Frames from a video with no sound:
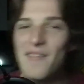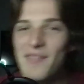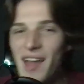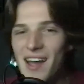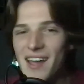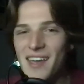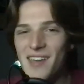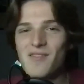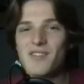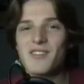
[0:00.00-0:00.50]

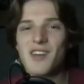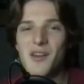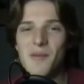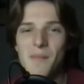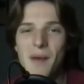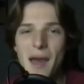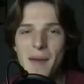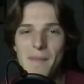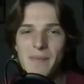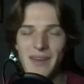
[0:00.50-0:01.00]
not even done
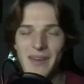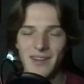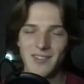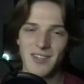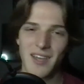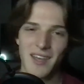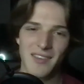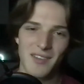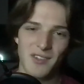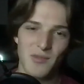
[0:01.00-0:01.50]
my picks
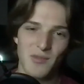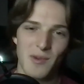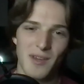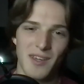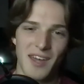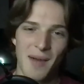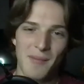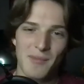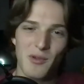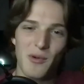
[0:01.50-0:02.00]
yet this week.
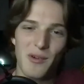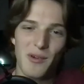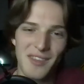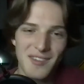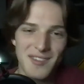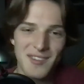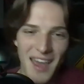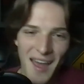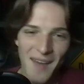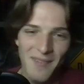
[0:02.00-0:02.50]
I'm doing
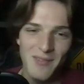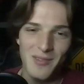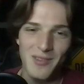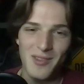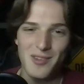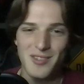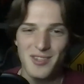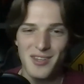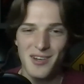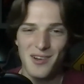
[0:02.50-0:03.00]
this after this.